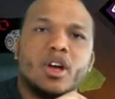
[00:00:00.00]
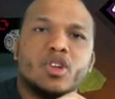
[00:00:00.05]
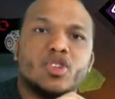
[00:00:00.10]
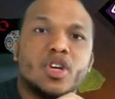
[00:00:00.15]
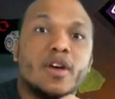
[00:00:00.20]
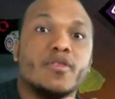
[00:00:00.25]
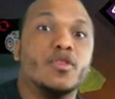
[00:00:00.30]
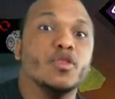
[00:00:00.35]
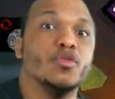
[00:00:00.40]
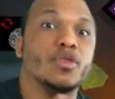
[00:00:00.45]

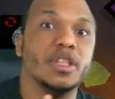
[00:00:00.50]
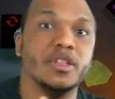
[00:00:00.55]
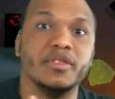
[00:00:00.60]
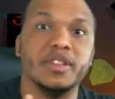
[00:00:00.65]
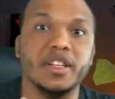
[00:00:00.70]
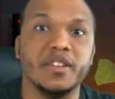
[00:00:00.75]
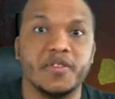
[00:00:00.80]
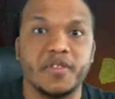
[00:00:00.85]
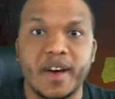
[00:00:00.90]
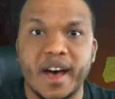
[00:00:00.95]
travel really,
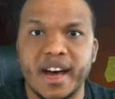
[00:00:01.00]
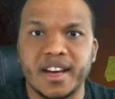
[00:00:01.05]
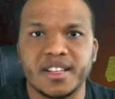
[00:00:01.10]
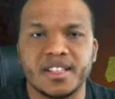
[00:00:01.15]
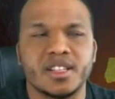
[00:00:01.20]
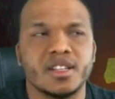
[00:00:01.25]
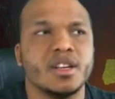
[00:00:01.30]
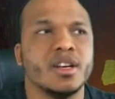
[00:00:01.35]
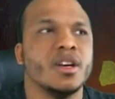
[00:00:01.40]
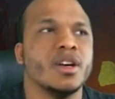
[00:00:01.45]
really
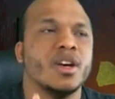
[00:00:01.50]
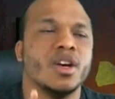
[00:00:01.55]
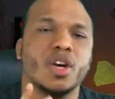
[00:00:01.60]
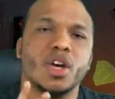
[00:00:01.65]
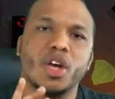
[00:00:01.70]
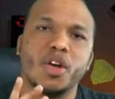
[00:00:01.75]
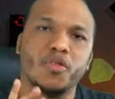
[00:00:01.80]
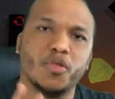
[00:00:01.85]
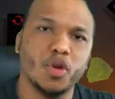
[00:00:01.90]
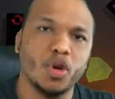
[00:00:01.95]
fast.
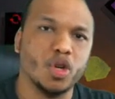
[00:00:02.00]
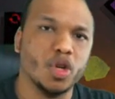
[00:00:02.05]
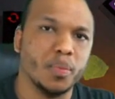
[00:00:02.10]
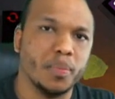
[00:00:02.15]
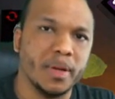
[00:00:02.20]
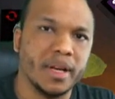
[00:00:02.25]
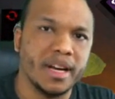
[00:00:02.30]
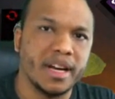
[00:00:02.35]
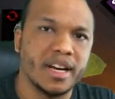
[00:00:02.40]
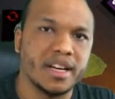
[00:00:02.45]
If you're gonna
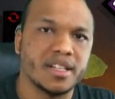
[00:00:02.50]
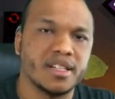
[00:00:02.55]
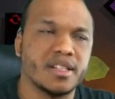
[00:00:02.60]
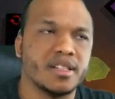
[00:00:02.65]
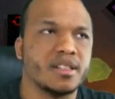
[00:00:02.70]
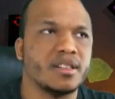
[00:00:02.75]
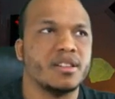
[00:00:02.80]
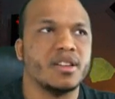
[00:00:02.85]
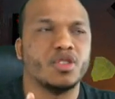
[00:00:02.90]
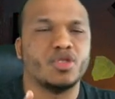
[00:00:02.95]
play
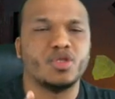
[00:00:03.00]
as the